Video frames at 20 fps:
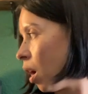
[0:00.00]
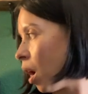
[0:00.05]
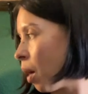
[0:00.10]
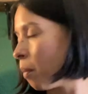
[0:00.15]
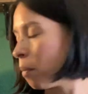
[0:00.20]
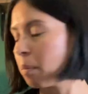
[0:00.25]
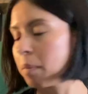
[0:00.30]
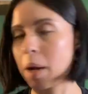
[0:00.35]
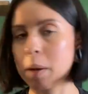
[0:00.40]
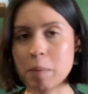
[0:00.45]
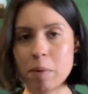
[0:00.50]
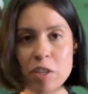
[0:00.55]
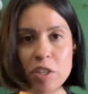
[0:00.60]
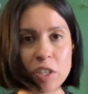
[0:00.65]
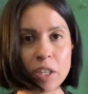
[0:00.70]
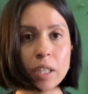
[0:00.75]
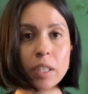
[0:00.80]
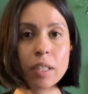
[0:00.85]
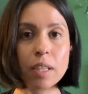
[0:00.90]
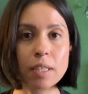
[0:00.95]
My
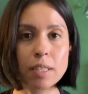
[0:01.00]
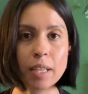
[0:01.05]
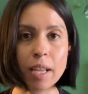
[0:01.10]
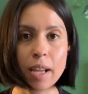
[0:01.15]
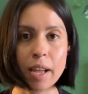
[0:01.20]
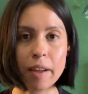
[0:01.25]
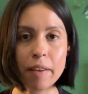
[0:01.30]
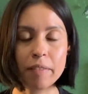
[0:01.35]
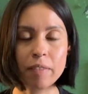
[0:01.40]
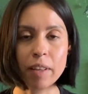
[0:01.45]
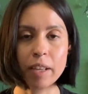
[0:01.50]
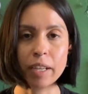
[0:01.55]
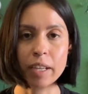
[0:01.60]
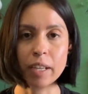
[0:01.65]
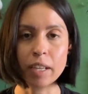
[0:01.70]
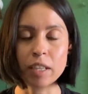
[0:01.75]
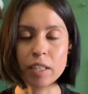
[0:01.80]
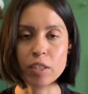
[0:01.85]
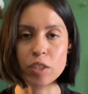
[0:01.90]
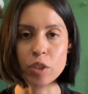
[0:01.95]
machine does have like
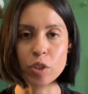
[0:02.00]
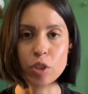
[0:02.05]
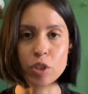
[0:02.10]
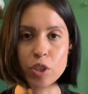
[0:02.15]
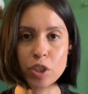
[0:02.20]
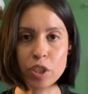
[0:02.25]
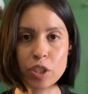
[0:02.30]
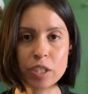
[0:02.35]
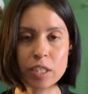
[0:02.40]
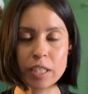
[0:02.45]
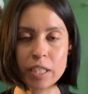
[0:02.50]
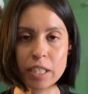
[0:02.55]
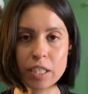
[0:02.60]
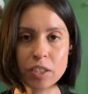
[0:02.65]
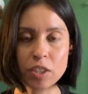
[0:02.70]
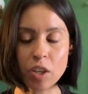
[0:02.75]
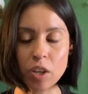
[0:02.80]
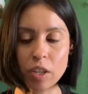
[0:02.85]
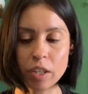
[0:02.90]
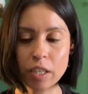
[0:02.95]
a serger stitch
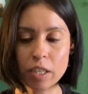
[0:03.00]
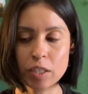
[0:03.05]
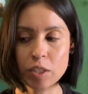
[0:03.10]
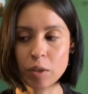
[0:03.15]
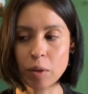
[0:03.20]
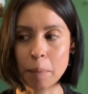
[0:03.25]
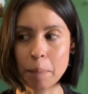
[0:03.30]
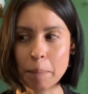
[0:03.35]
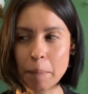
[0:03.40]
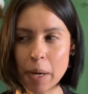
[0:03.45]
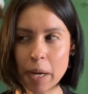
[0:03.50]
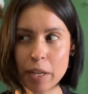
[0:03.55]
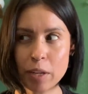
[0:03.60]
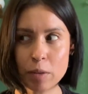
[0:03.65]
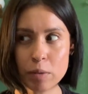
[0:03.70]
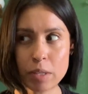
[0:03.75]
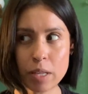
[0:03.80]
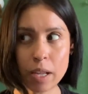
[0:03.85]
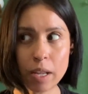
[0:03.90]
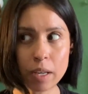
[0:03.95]
on it, so I might
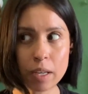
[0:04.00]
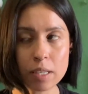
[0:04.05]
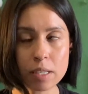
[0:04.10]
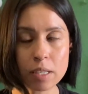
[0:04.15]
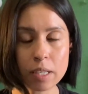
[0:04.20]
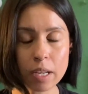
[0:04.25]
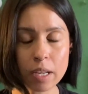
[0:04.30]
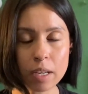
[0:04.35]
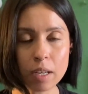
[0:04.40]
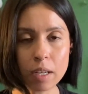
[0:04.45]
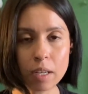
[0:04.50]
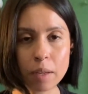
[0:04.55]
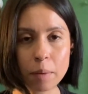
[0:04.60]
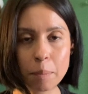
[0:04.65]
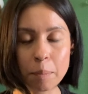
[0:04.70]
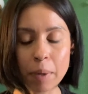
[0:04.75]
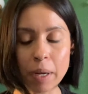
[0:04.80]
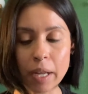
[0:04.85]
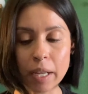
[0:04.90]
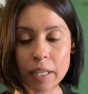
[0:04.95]
use that instead,
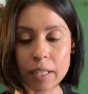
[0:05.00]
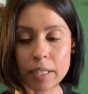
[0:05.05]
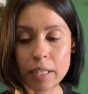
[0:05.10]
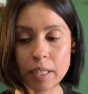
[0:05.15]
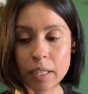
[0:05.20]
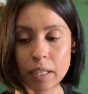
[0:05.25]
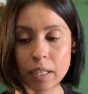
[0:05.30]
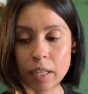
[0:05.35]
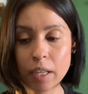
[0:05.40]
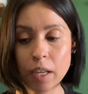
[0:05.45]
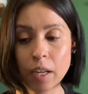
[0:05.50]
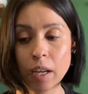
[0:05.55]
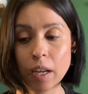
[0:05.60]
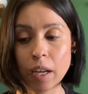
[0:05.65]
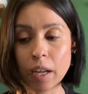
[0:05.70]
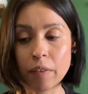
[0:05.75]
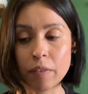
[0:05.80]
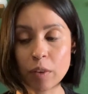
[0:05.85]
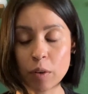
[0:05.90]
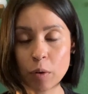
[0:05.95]
but
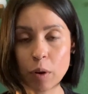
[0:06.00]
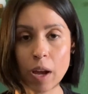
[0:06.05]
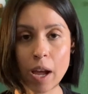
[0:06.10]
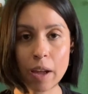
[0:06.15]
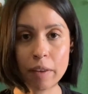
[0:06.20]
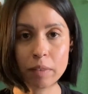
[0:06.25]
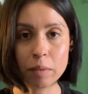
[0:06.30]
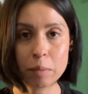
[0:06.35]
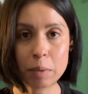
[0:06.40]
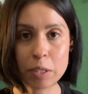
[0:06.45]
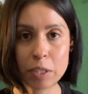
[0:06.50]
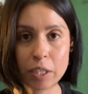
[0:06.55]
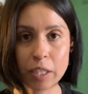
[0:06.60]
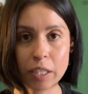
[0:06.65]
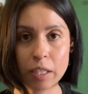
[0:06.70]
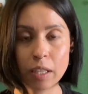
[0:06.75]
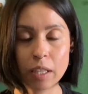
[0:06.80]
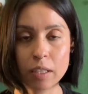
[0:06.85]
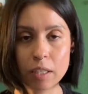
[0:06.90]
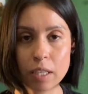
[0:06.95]
if you don't have a
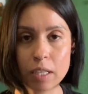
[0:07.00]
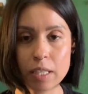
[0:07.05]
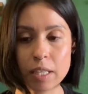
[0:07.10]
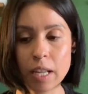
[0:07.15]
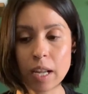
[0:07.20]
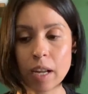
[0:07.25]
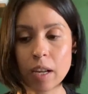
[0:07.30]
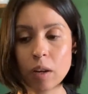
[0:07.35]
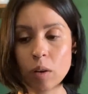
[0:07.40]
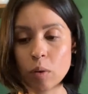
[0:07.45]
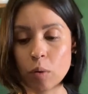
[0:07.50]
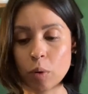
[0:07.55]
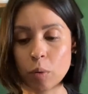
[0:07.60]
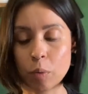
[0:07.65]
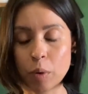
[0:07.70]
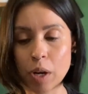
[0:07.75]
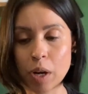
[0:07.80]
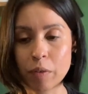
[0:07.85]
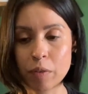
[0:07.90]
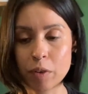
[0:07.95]
machine that does that or
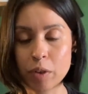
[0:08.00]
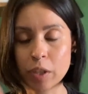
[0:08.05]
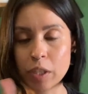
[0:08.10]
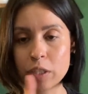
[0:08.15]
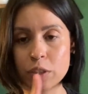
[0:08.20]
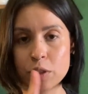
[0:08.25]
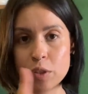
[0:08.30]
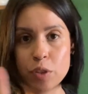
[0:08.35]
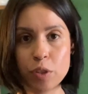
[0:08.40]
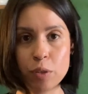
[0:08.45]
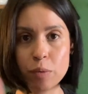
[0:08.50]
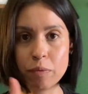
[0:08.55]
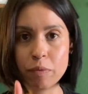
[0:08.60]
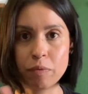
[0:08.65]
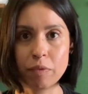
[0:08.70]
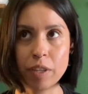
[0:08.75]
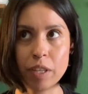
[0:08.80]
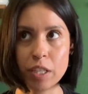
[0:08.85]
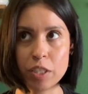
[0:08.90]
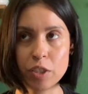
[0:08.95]
whatever, you can just
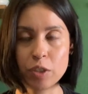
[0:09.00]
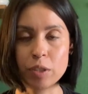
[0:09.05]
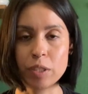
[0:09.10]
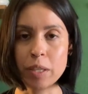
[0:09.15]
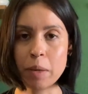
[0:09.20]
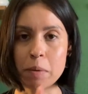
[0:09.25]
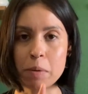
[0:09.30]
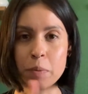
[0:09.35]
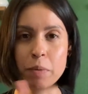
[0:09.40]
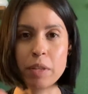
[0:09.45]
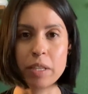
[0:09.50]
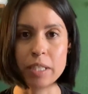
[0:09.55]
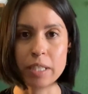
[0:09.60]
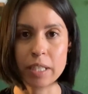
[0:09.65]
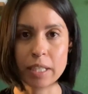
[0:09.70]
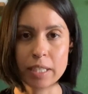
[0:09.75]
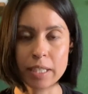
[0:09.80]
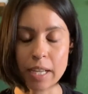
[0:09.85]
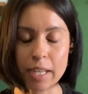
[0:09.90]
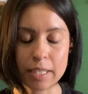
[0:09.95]
finish your seams with a
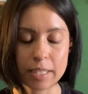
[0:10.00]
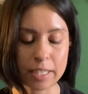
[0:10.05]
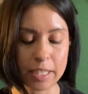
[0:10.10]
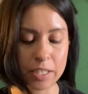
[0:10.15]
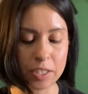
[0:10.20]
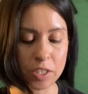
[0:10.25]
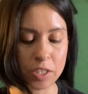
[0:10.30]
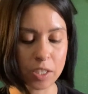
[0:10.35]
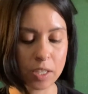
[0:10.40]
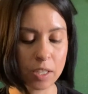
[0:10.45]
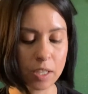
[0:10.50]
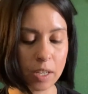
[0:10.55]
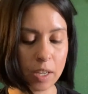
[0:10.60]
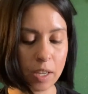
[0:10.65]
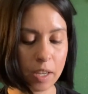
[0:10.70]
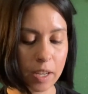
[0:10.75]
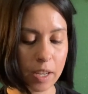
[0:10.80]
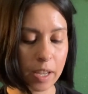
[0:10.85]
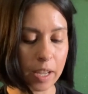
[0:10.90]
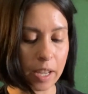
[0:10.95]
zigzag stitch.
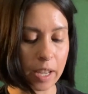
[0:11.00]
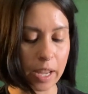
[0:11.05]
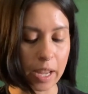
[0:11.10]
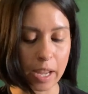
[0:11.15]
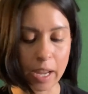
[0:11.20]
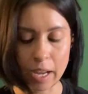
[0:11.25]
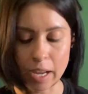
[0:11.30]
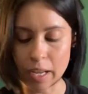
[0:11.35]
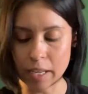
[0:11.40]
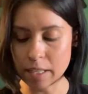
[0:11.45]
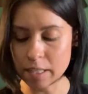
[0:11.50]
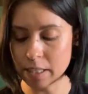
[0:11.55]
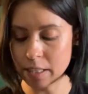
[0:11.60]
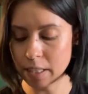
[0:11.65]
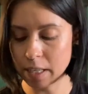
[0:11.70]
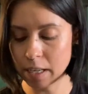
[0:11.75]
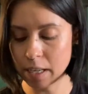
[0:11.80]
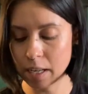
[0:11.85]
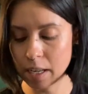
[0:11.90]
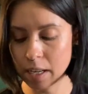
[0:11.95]
And
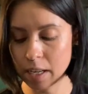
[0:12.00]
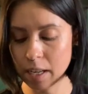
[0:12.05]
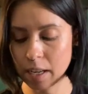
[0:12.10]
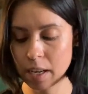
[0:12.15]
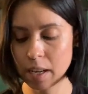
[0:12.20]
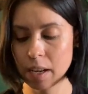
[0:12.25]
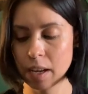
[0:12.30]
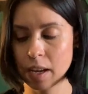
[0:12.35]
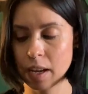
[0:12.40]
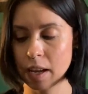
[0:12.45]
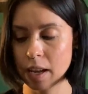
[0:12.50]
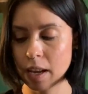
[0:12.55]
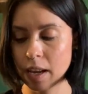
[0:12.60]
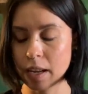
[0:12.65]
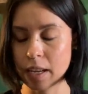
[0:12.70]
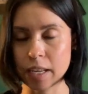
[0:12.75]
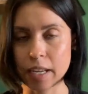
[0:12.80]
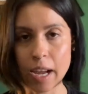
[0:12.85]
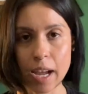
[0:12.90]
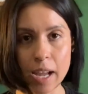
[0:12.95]

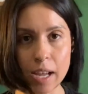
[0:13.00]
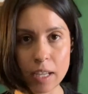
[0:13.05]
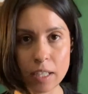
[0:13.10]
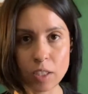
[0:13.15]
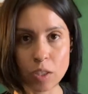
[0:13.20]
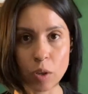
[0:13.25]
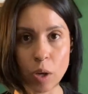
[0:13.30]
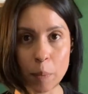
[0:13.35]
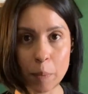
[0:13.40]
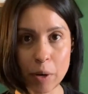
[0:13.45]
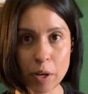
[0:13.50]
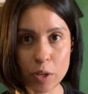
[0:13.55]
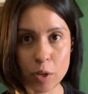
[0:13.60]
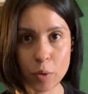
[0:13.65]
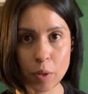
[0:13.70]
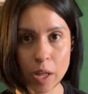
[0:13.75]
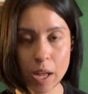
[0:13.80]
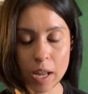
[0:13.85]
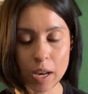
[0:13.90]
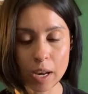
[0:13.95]
yeah, so I'm gonna do
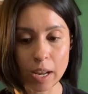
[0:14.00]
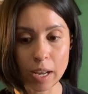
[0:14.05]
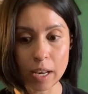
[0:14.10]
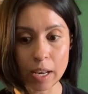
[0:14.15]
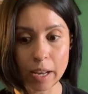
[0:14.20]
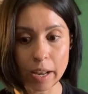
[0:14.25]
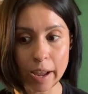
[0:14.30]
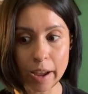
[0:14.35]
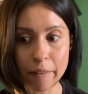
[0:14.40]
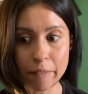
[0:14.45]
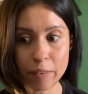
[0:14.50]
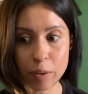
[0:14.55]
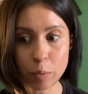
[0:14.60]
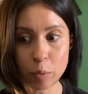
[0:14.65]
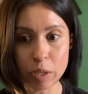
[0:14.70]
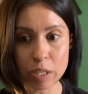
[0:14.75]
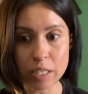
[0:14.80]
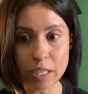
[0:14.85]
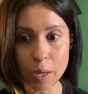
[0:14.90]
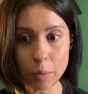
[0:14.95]
that, and after we're
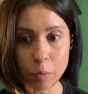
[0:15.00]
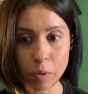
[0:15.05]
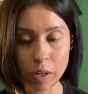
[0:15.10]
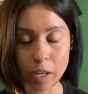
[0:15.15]
done, we're gonna